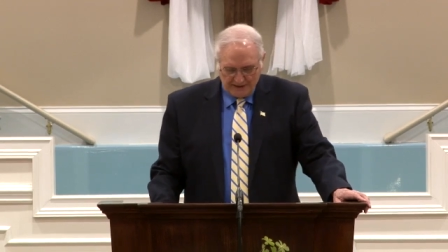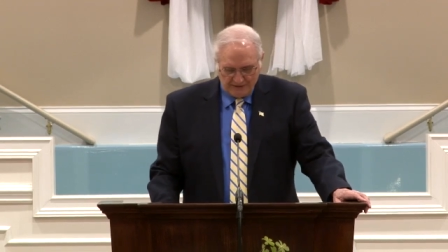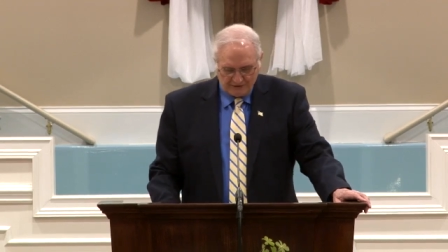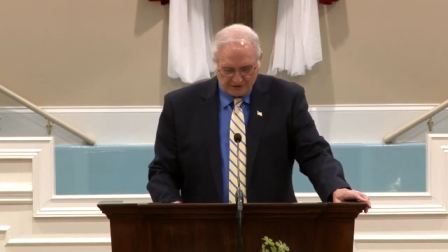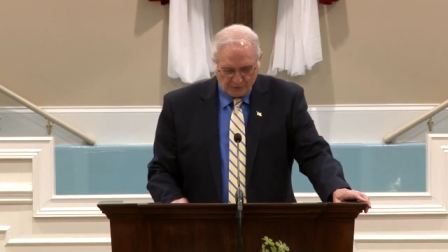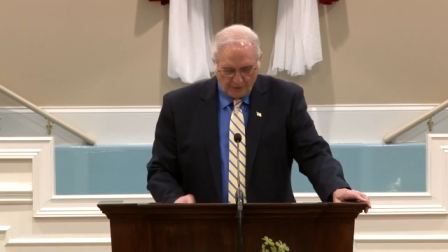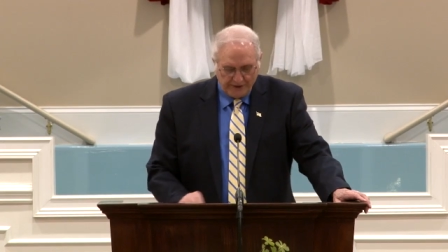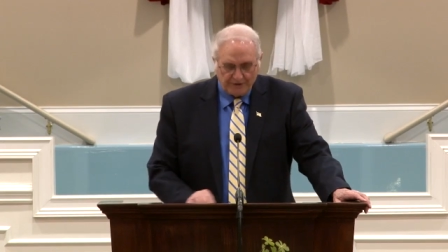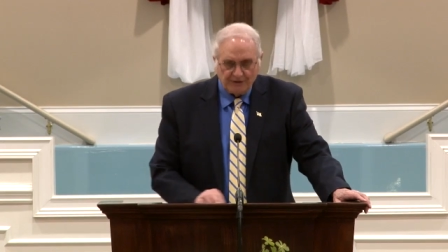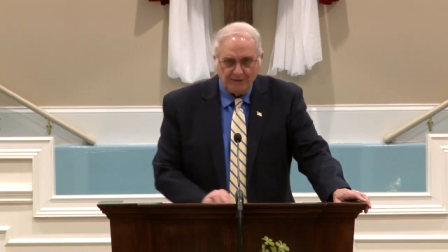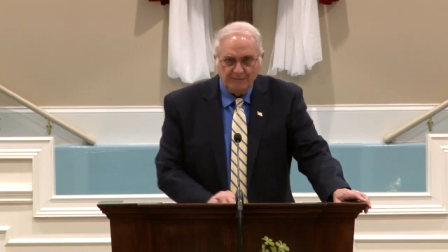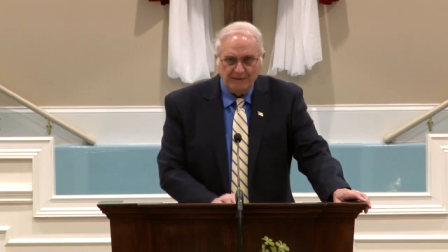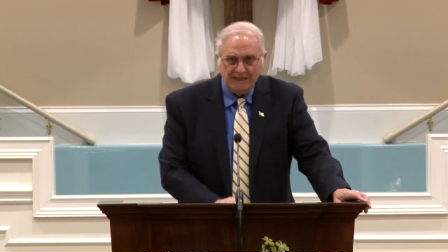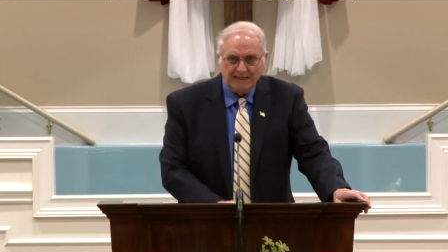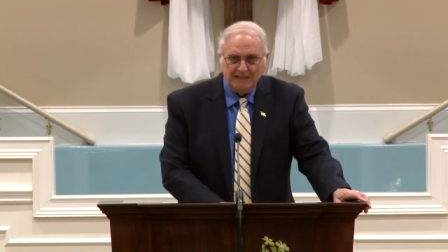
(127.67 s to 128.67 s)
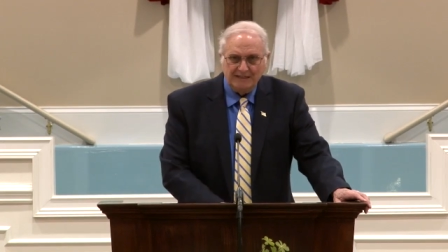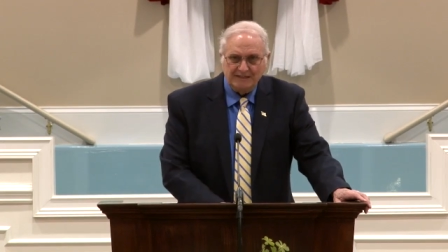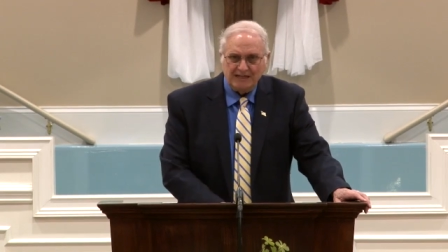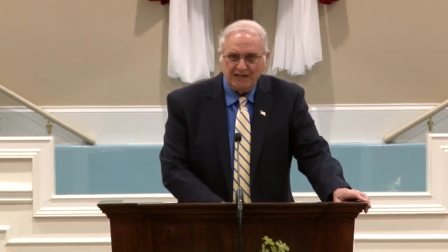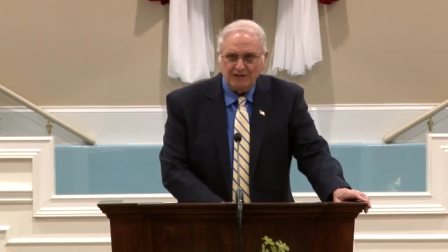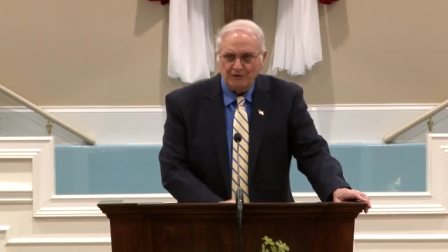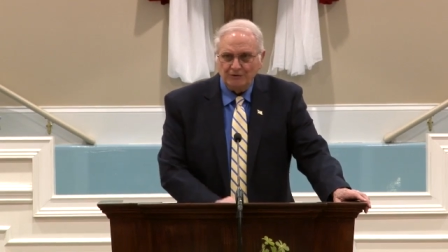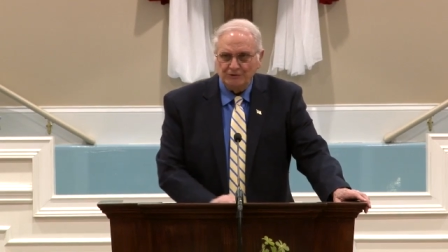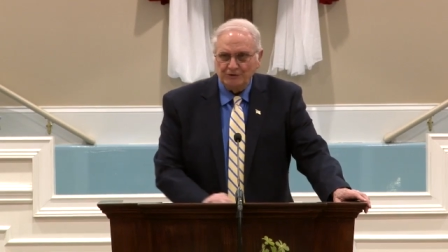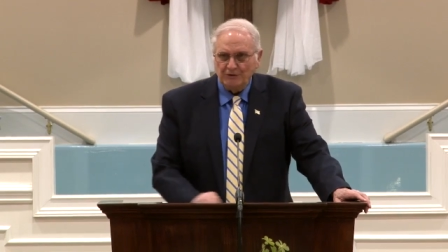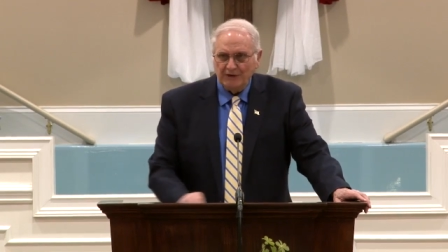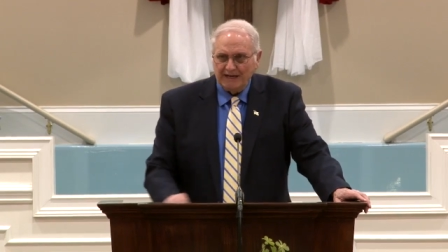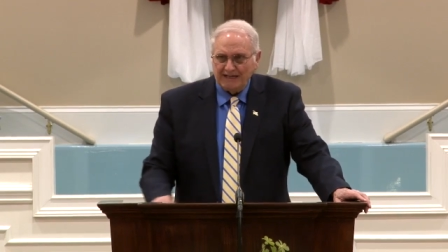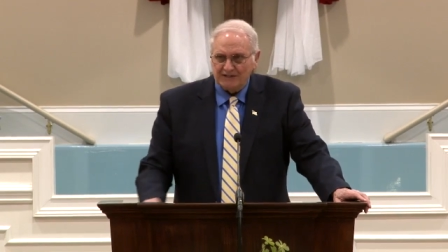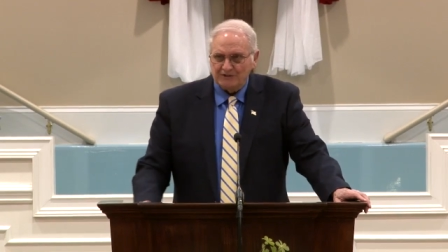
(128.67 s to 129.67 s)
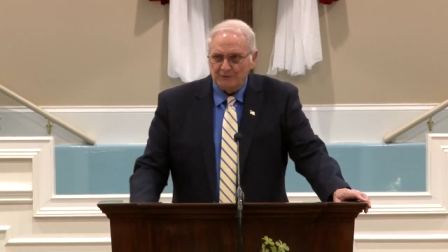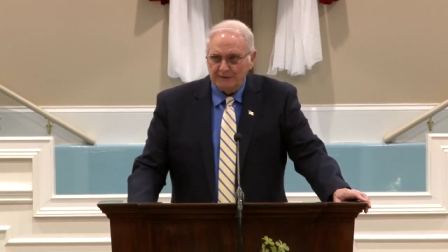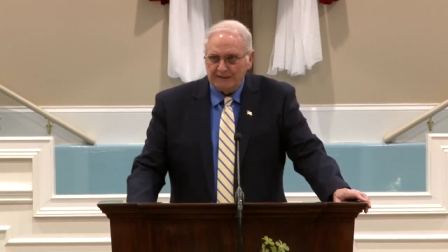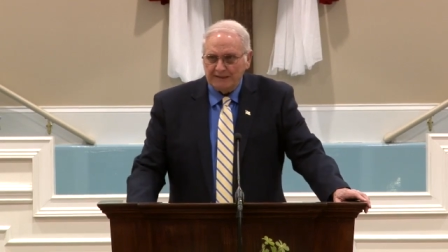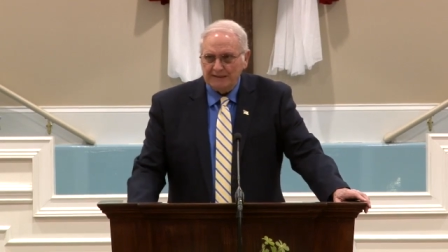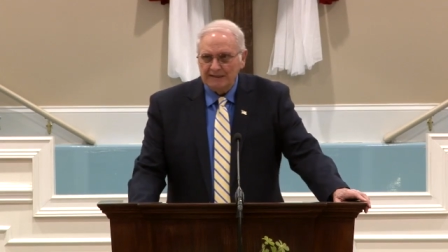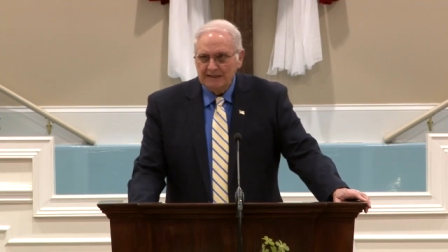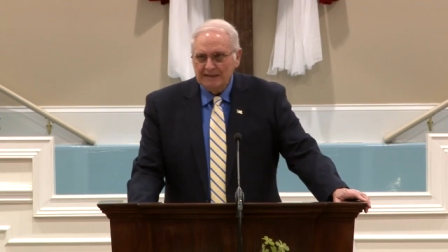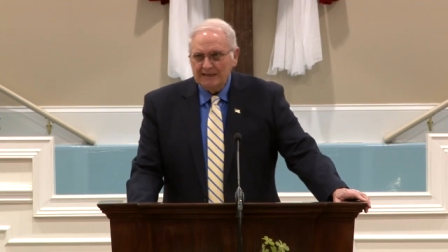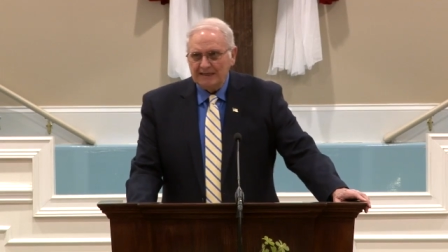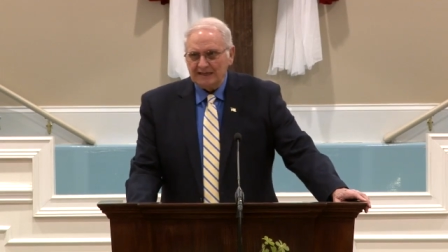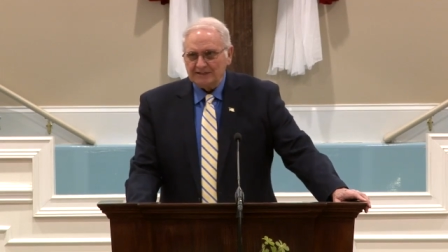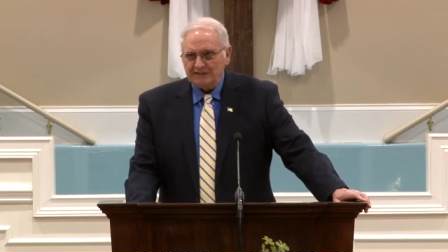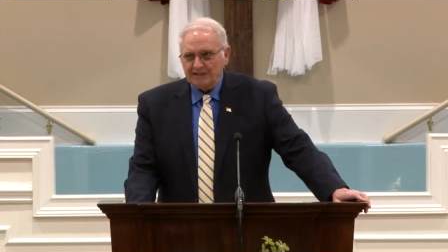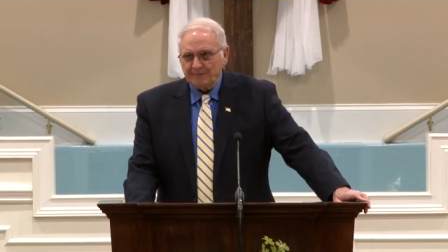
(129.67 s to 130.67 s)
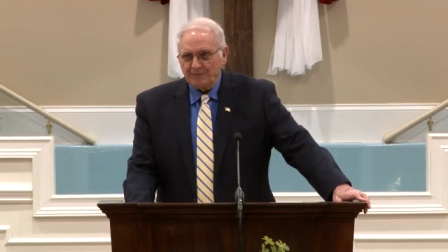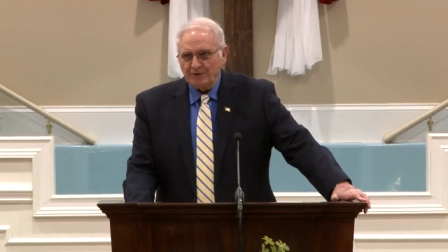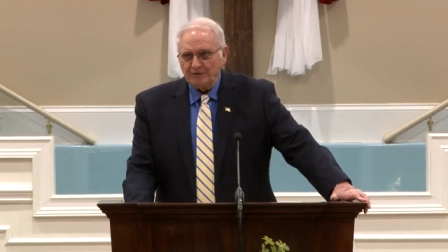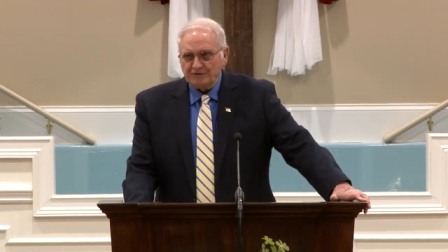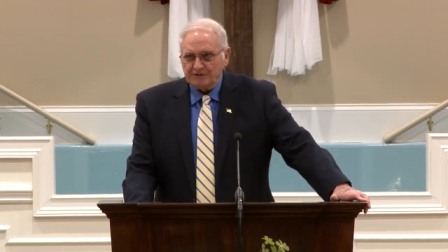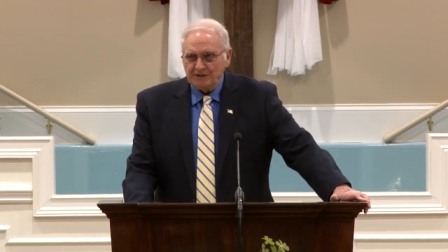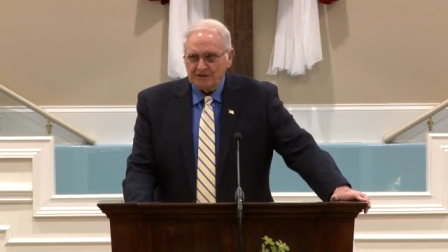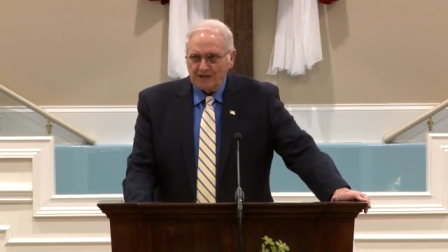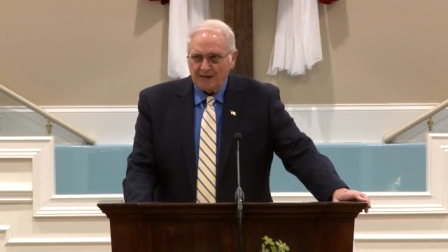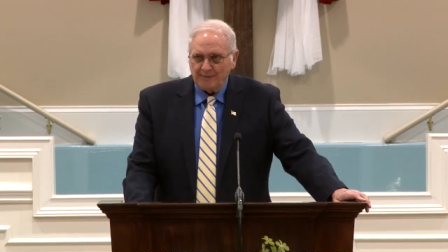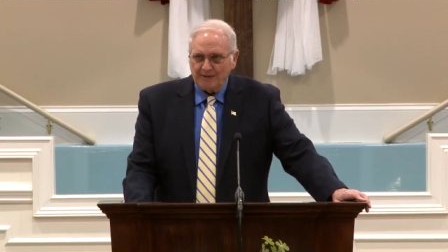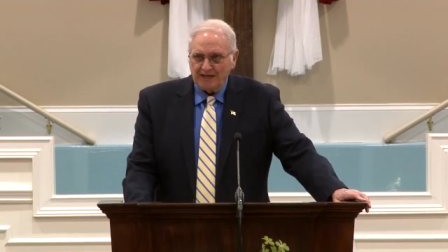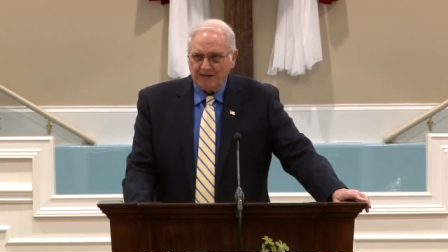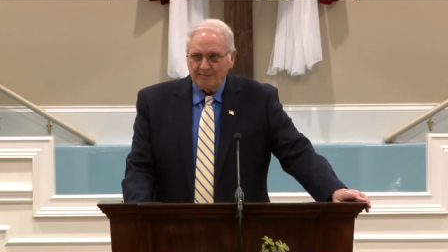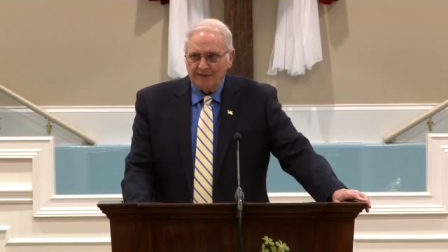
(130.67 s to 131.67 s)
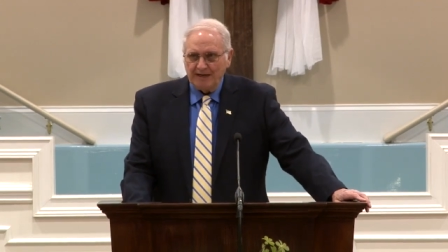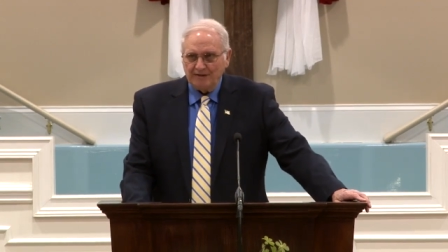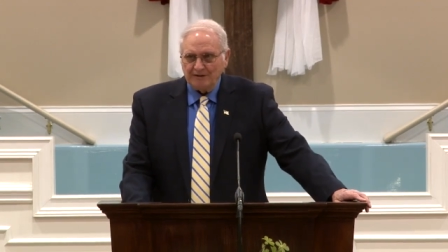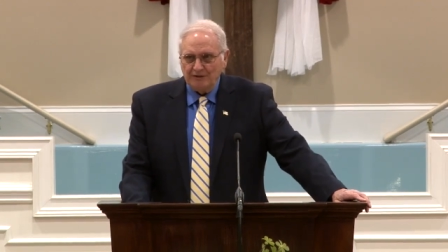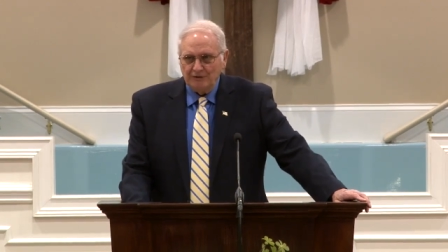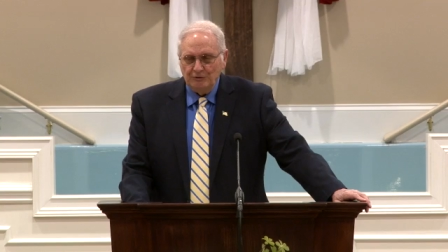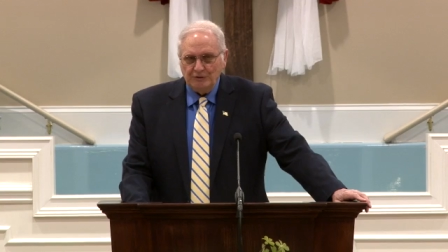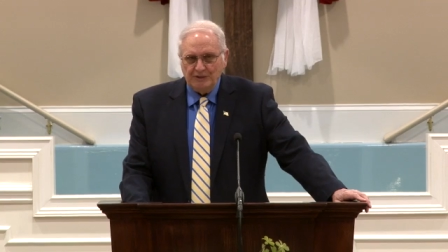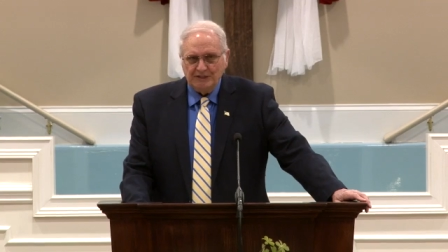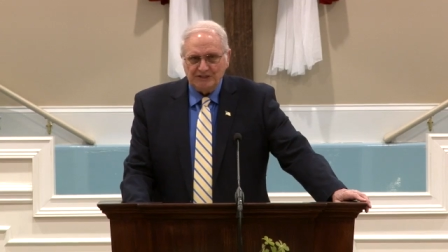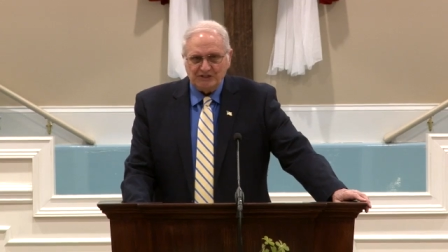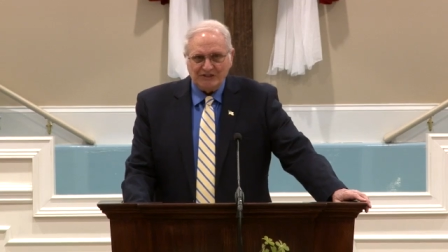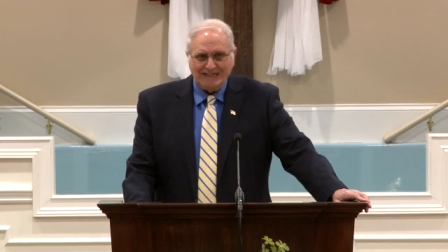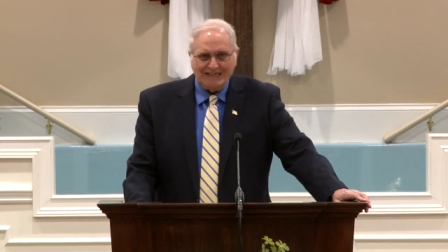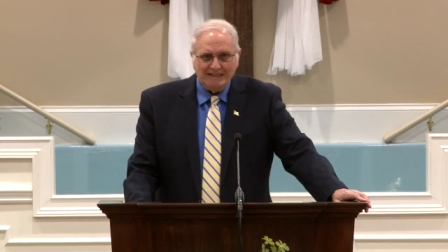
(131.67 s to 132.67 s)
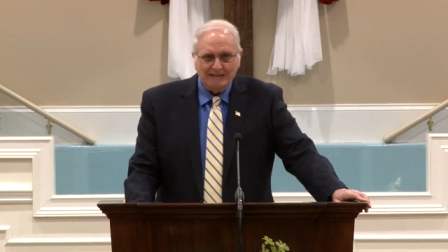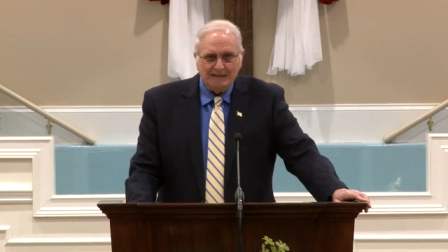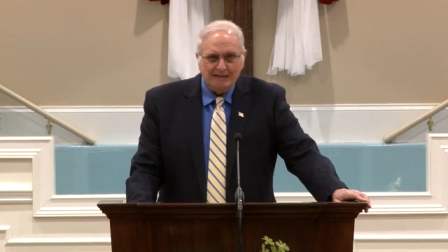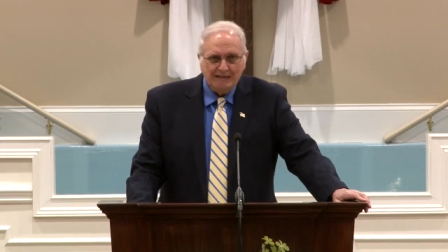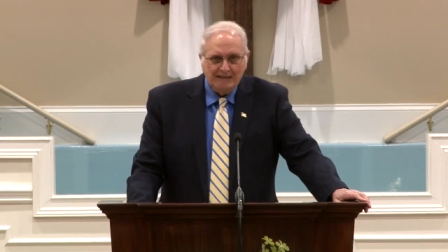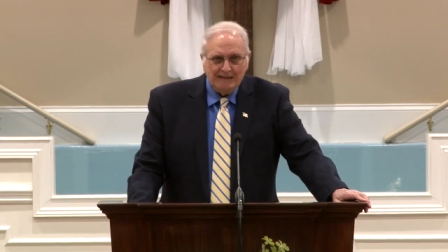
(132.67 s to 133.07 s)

He was welcomed in, as I told you last week, as he approached the top of that mountain. Who can ascend